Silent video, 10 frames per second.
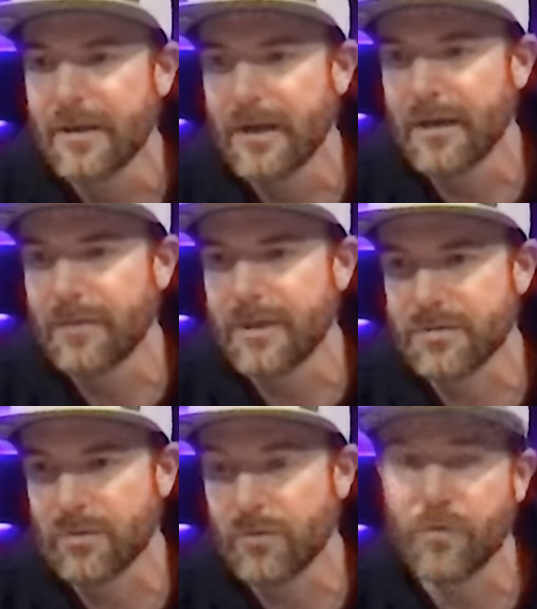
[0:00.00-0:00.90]
uh, because
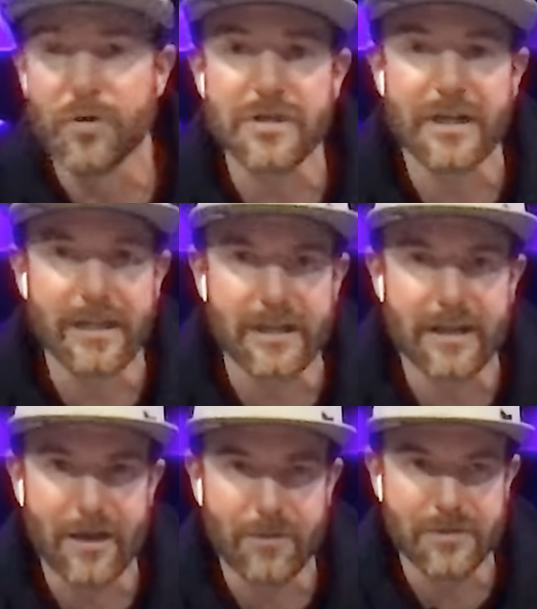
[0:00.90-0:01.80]
we were fortunate in
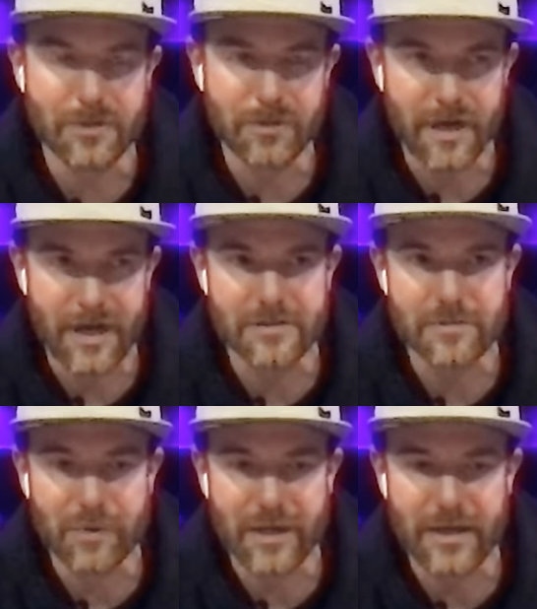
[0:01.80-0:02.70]
how we sold our house.
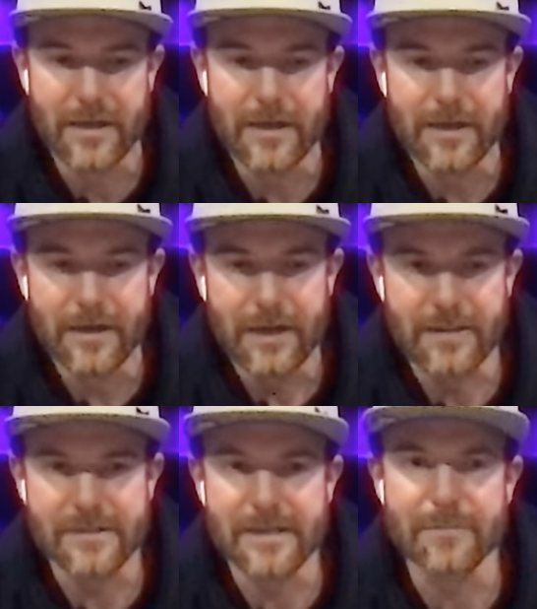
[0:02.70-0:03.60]
But at
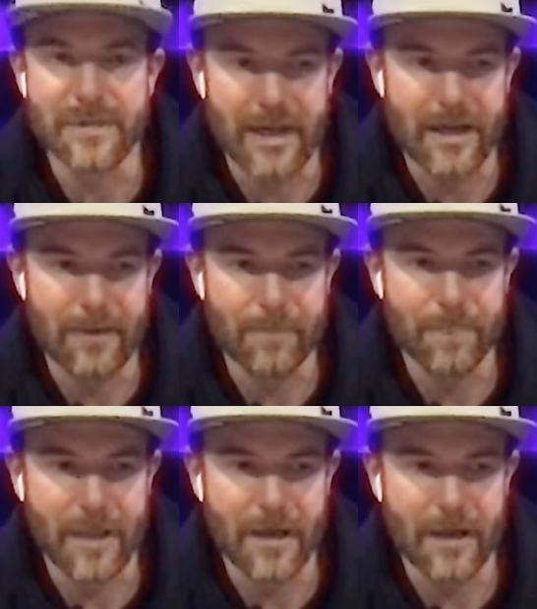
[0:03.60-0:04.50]
the same time,
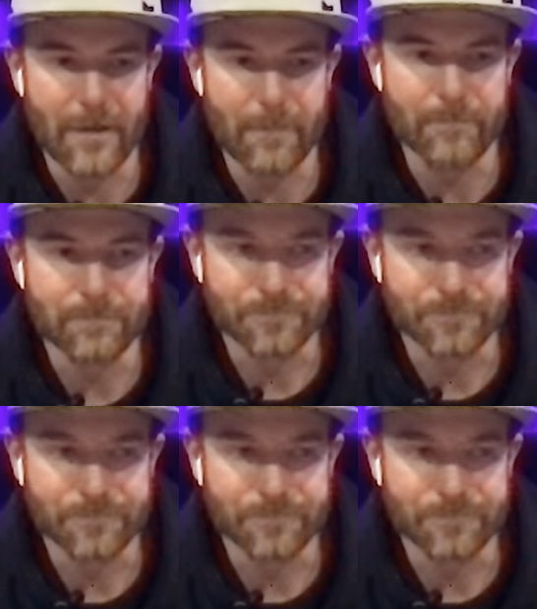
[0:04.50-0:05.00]
um,